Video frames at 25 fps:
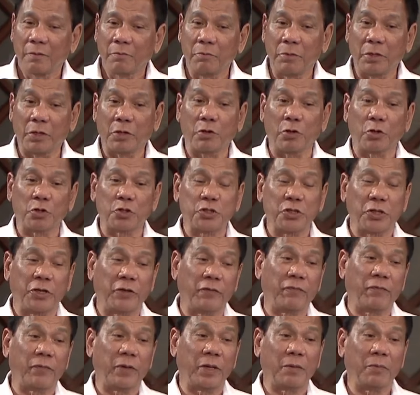Because
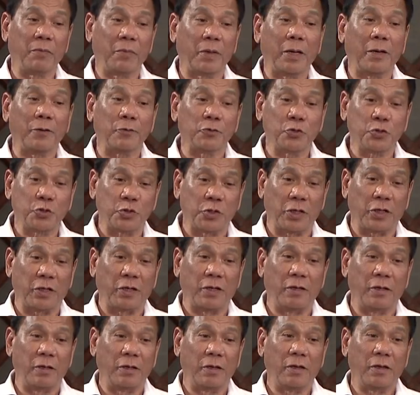if I am
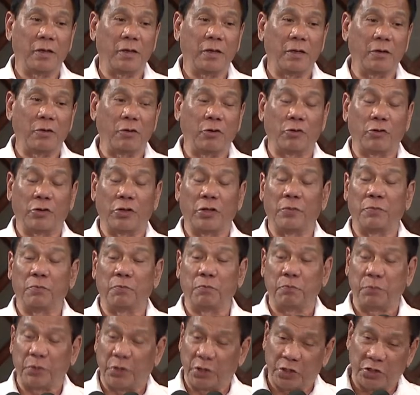ousted or
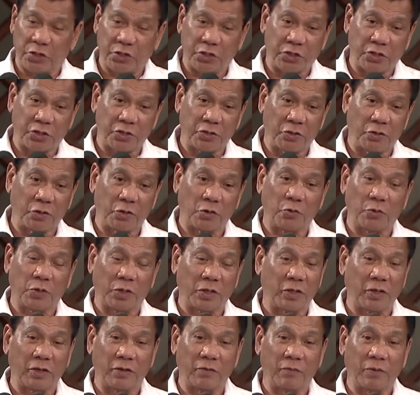impeached or
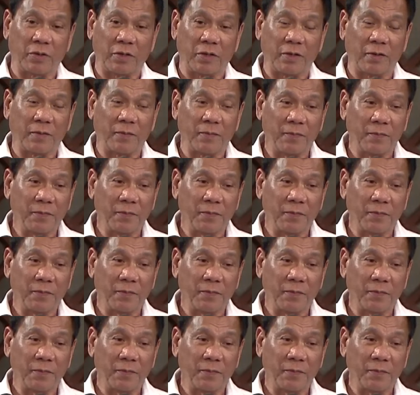whatever,